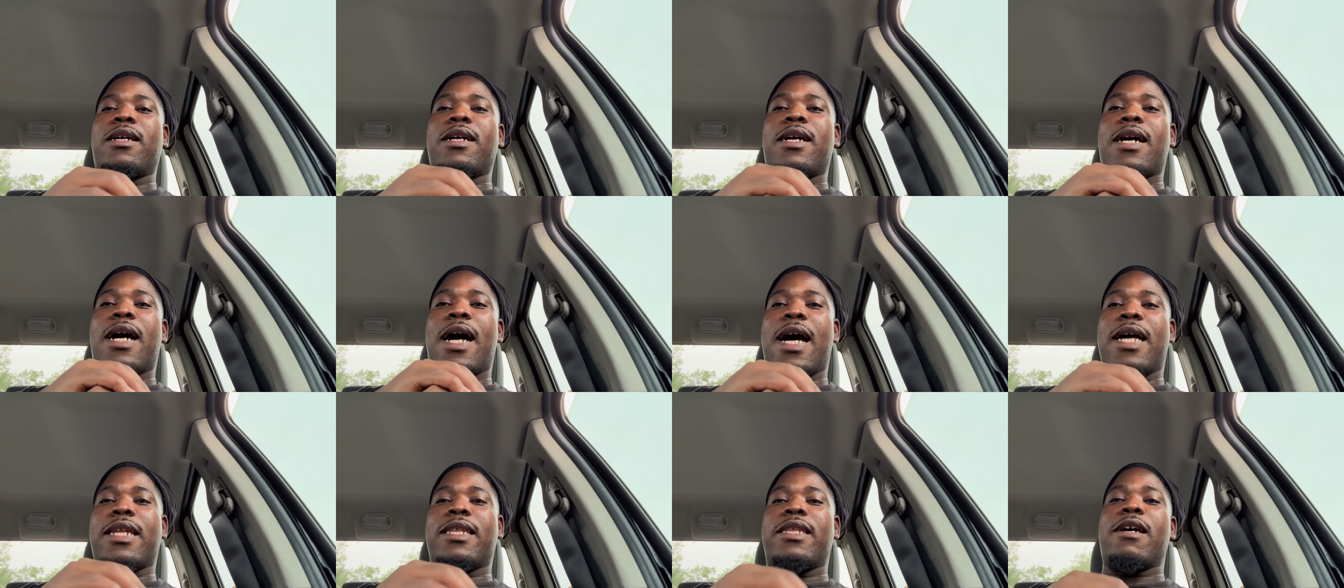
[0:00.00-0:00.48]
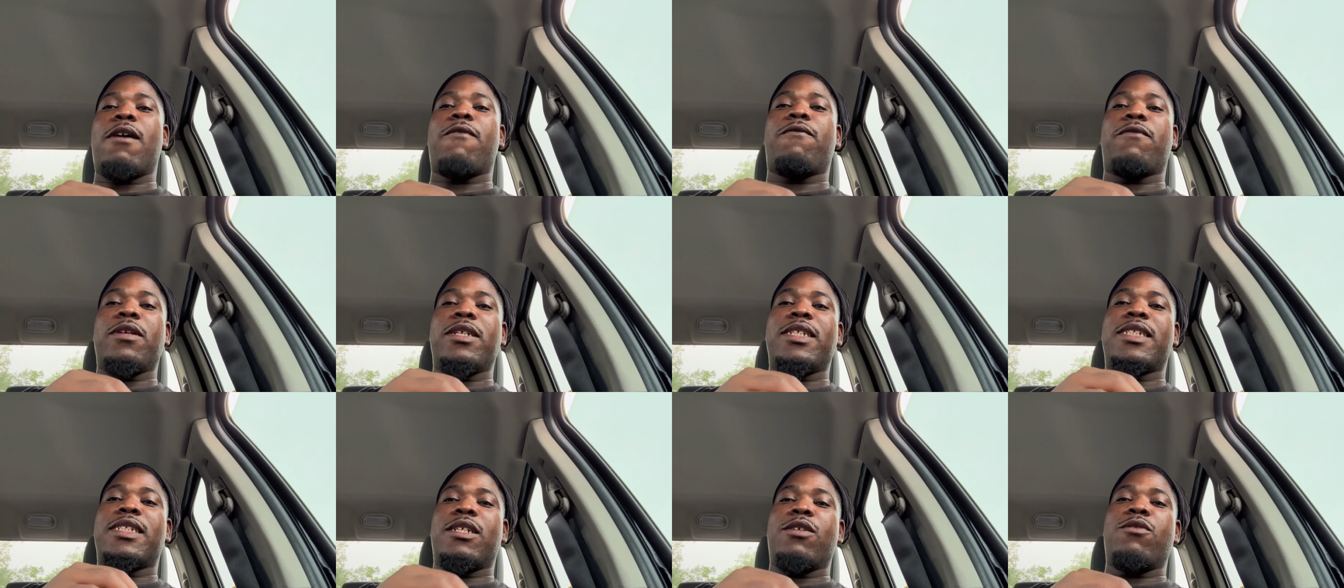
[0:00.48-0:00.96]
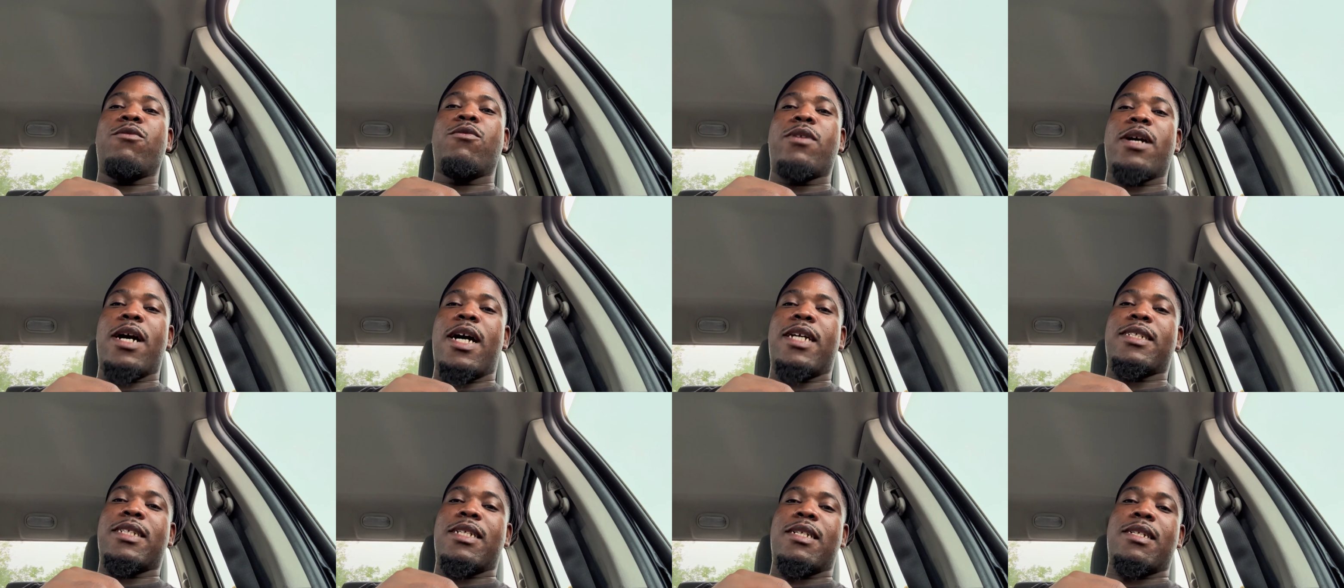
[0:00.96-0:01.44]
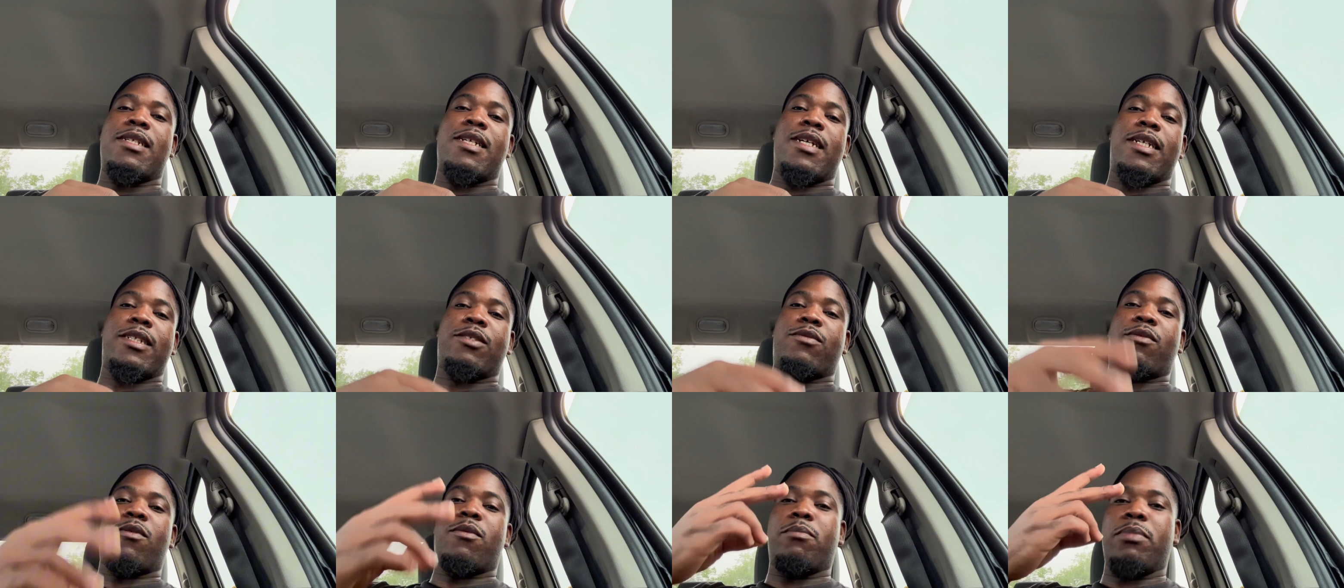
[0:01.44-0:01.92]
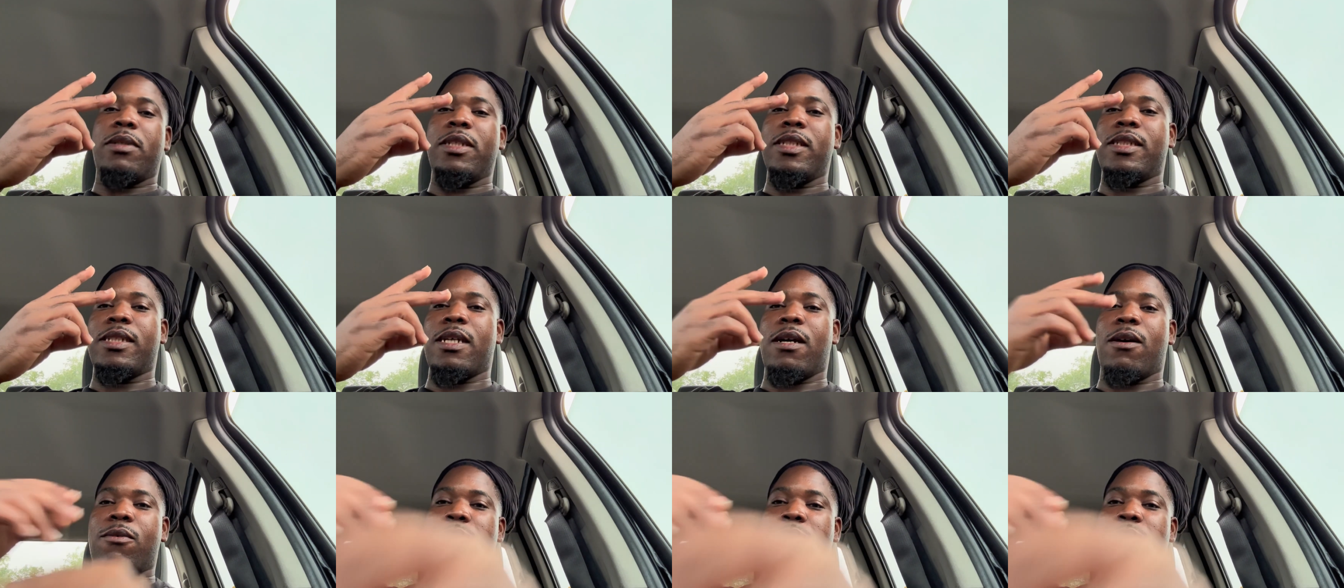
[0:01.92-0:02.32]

I'll definitely see you guys in the next one. Peace out.